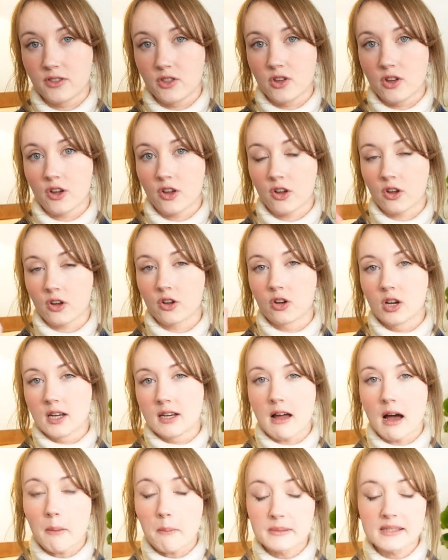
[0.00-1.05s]
the
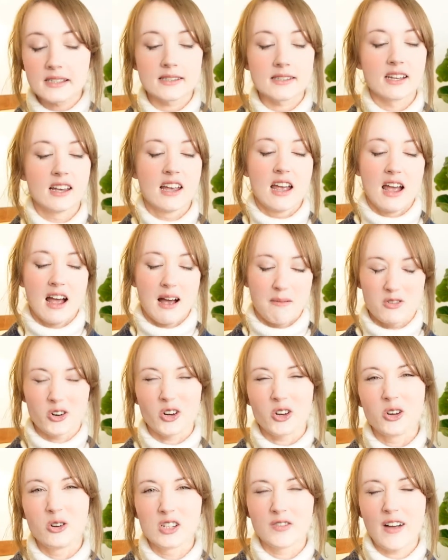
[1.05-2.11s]
nups. I'm not
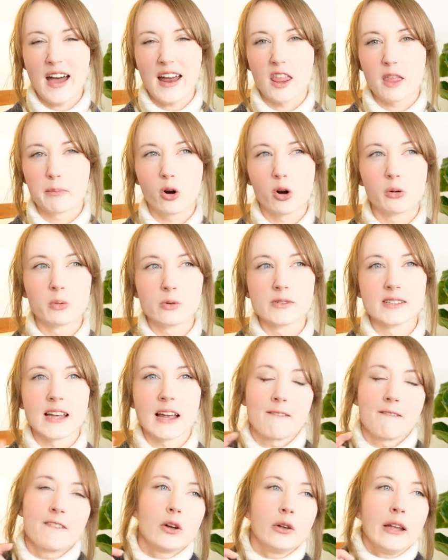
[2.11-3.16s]
a huge fan of the baubles. I
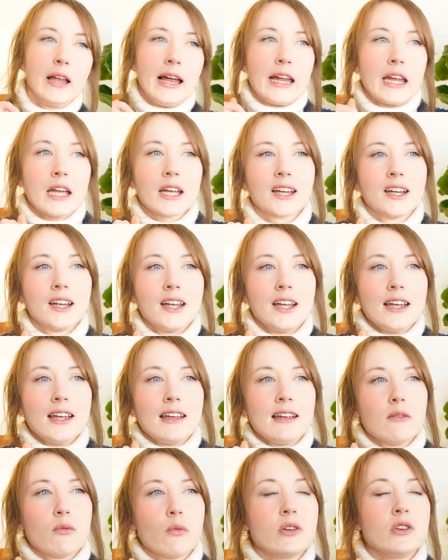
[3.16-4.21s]
feel like
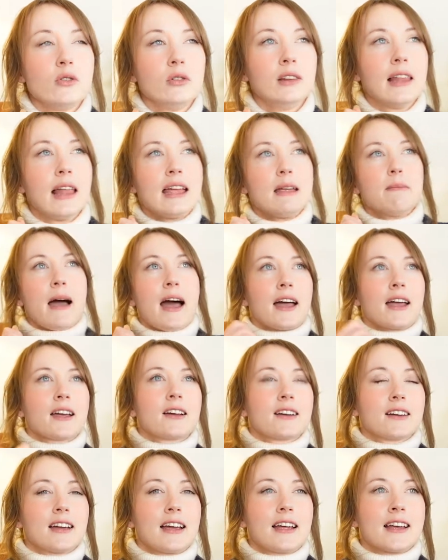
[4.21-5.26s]
when you lay
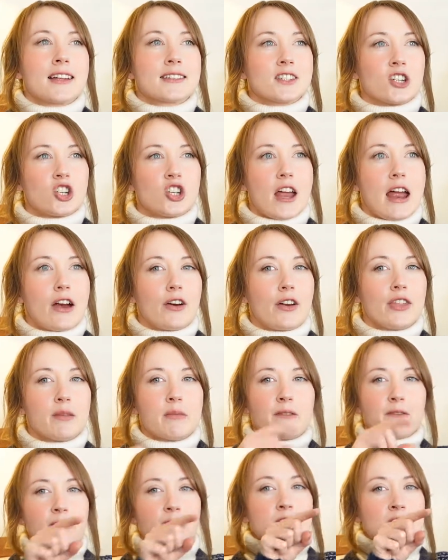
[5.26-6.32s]
back against a chair in them,
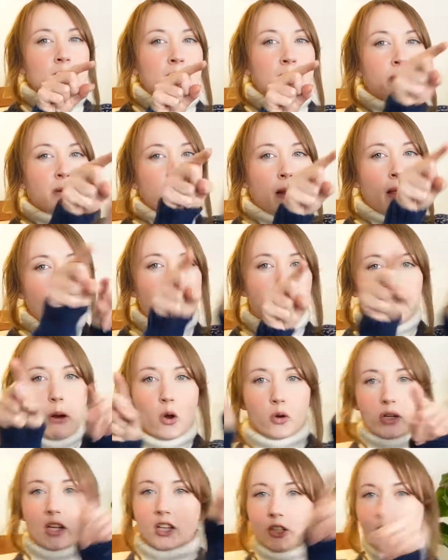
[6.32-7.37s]
it feels like people are like
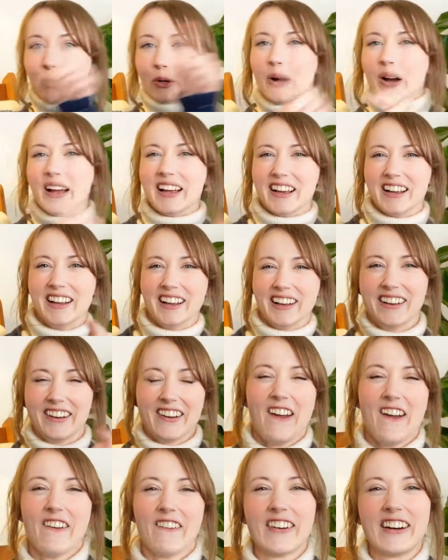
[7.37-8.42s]
poking you
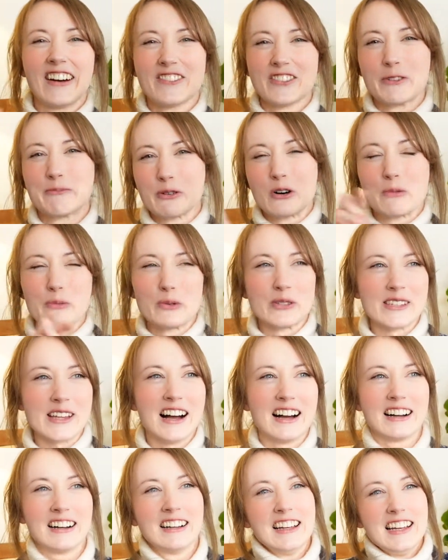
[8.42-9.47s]
wherever the baubles
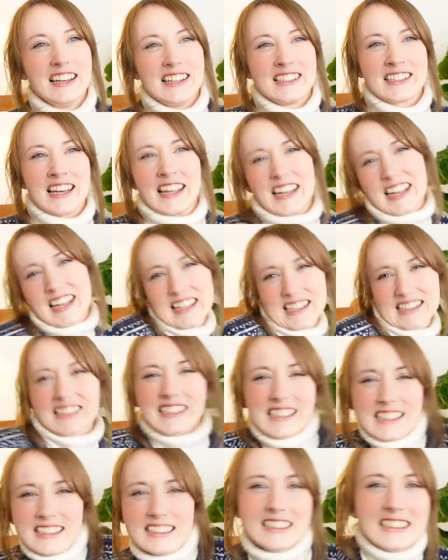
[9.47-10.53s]
are. It's kind of like,
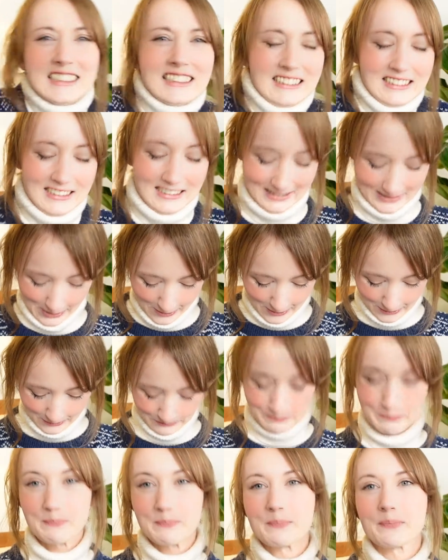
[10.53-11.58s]
So
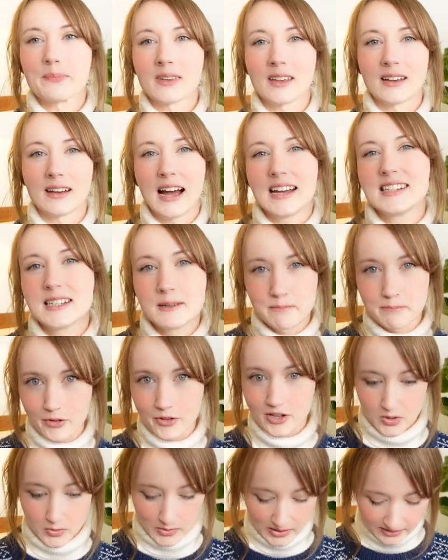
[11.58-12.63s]
I didn't bother
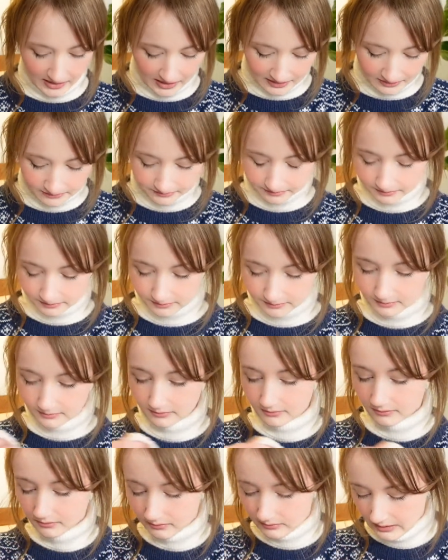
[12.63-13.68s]
doing that.
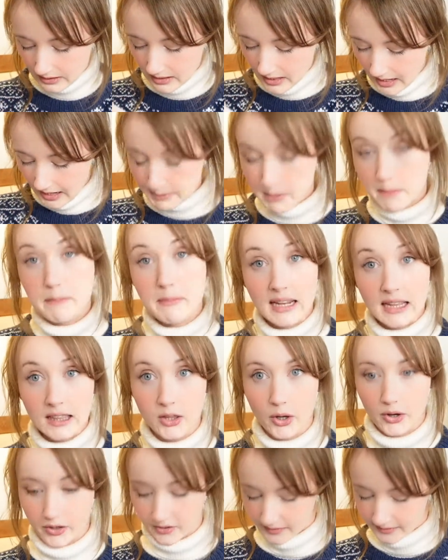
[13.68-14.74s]
I'm omitting
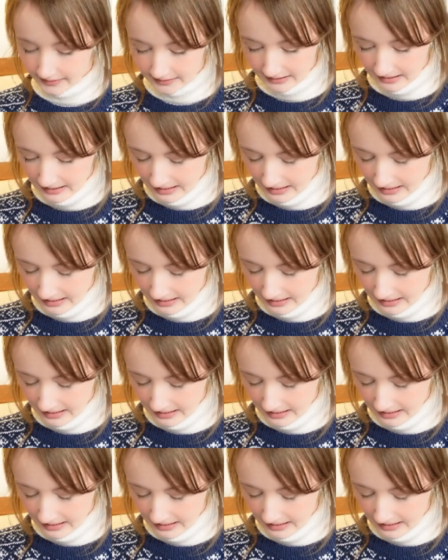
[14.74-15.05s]
those.